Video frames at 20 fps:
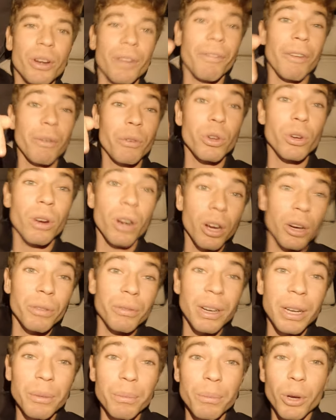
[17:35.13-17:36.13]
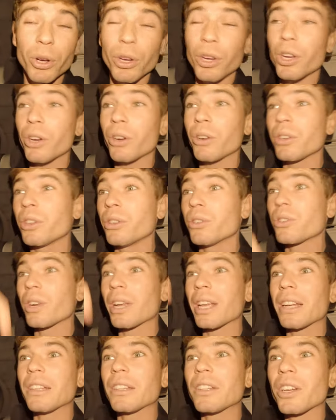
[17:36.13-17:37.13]
If ever you are around Monaco, you should
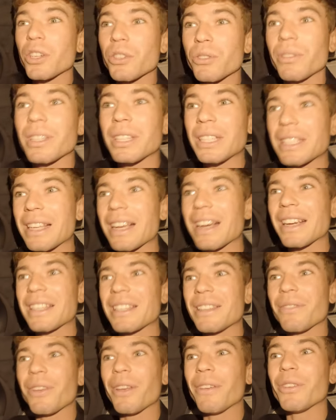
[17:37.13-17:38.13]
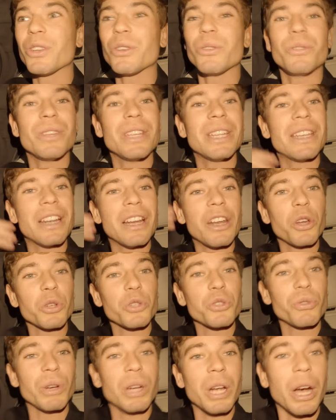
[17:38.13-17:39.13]
get in touch with these guys if ever you need a
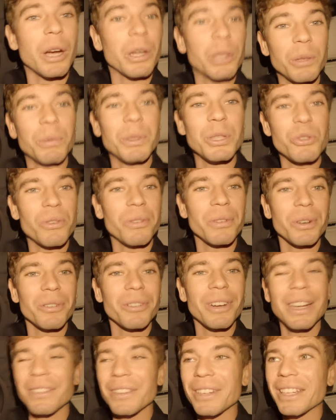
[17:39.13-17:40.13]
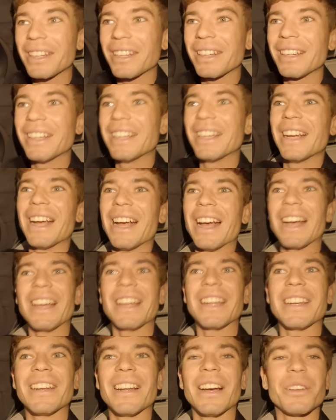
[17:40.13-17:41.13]
luxury car to be driven around in.
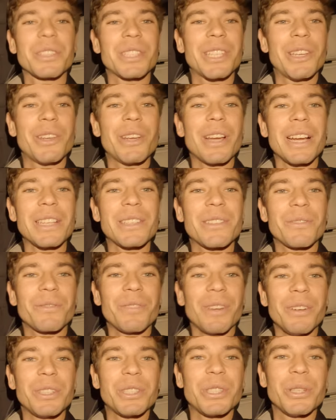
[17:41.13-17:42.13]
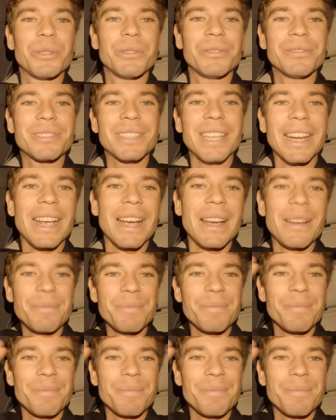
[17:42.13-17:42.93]
And I'll see you guys very soon. Take care.